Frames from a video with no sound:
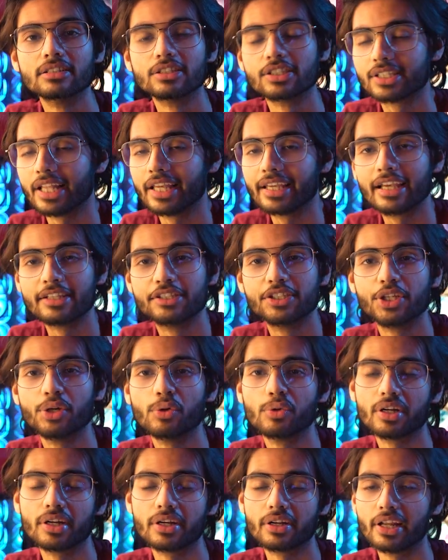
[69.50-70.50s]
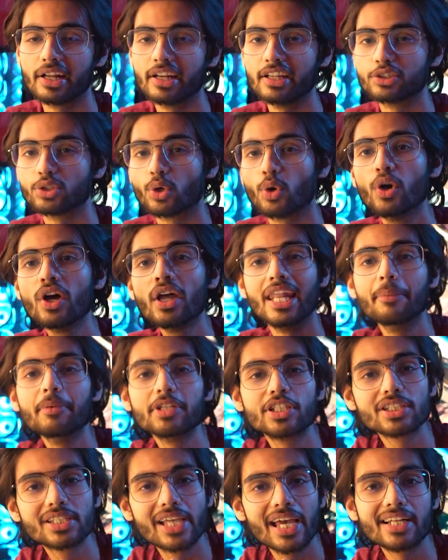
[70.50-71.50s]
just execute it really. So let me
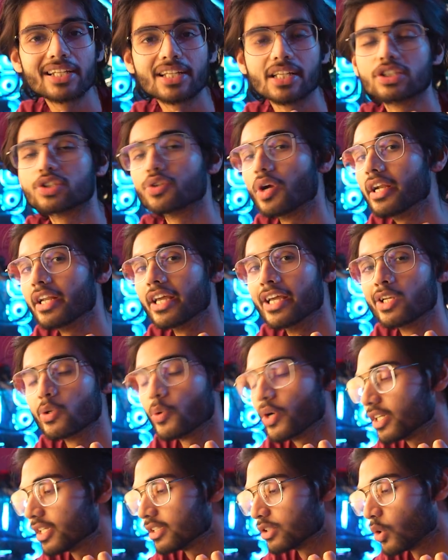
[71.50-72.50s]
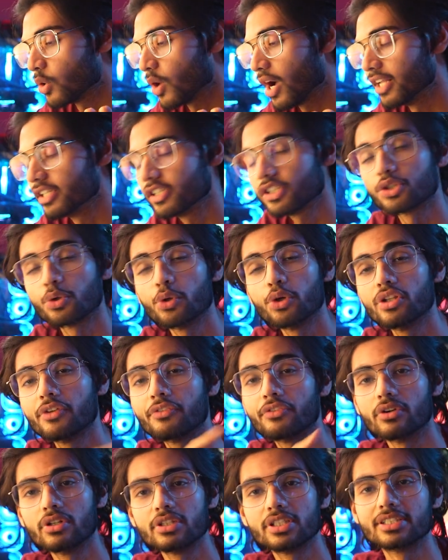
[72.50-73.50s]
just get straight into it. So I'll just show you the
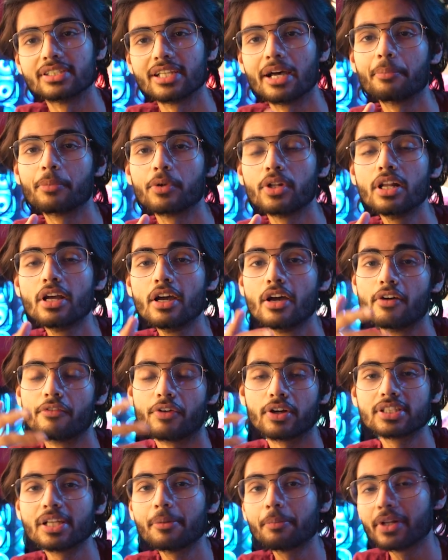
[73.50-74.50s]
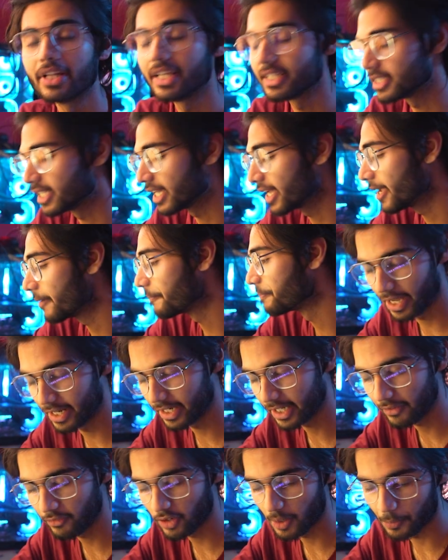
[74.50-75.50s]
first example. For example, let's say I'll
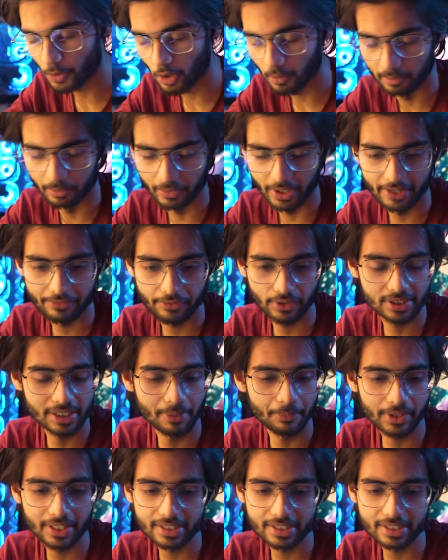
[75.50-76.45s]
give you a problem, right? For example,